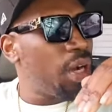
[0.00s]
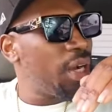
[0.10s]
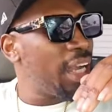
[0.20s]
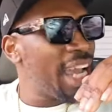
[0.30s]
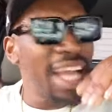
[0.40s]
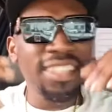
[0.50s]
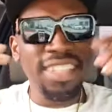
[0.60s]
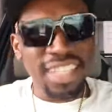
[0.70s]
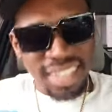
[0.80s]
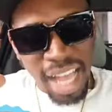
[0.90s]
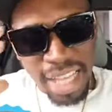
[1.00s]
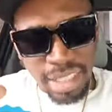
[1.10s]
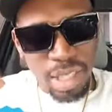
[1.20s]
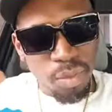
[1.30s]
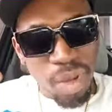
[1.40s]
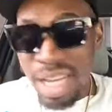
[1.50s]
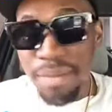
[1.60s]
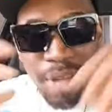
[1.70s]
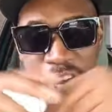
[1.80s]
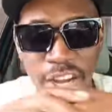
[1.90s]
exercising what them
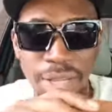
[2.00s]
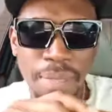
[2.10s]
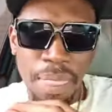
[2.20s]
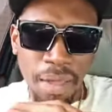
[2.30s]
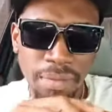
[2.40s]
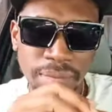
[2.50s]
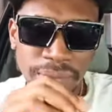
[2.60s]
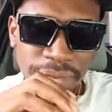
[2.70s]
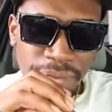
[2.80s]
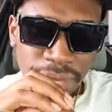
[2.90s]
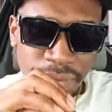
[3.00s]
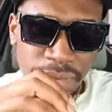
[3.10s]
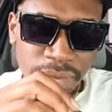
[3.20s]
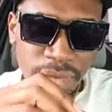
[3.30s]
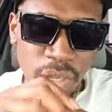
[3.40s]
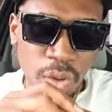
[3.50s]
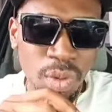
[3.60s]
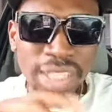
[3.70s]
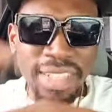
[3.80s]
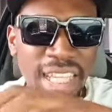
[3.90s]
learn? We
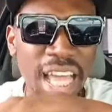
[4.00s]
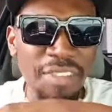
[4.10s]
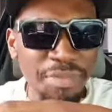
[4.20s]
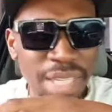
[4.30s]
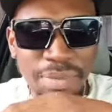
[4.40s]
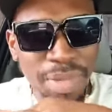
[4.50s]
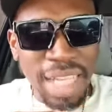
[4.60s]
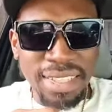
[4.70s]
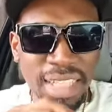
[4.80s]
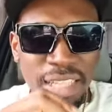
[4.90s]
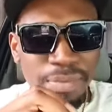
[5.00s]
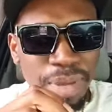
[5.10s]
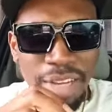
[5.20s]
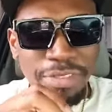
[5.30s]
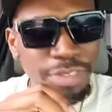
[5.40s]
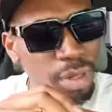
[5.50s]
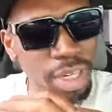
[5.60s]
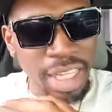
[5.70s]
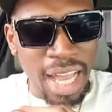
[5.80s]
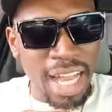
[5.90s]
still have people asleep on floor in
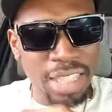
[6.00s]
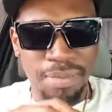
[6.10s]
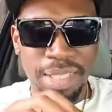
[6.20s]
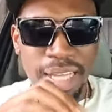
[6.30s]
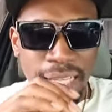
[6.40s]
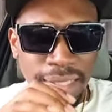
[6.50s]
a hospital.